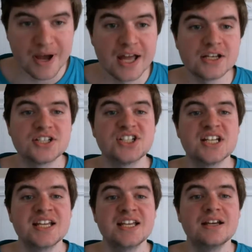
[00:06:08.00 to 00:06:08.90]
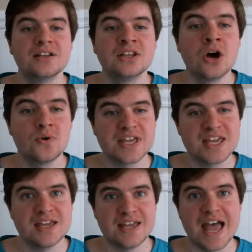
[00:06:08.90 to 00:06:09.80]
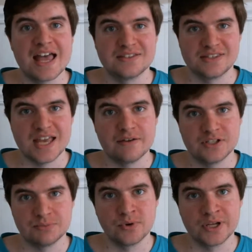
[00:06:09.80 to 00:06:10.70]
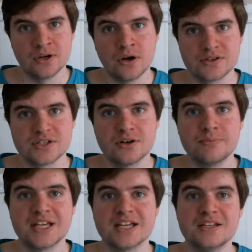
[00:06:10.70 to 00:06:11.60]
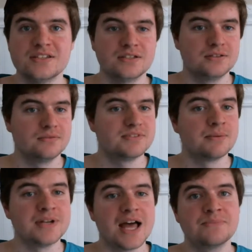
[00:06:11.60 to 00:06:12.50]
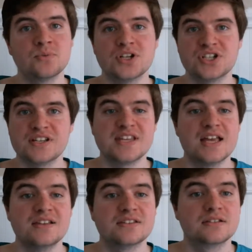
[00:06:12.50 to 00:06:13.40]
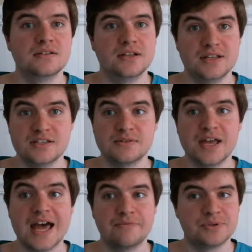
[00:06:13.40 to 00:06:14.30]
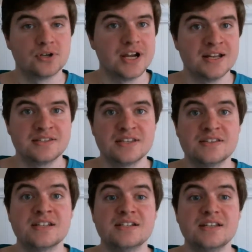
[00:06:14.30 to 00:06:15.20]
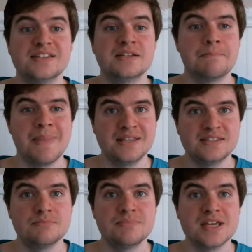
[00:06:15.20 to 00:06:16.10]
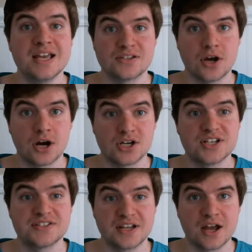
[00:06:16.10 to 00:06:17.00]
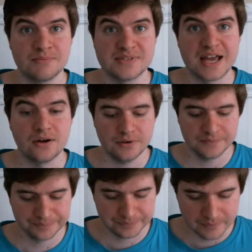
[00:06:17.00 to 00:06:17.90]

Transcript: But she low key has a savage point also because sometimes what she says is out of pure innocence and isn't meant to be as harsh as it comes out.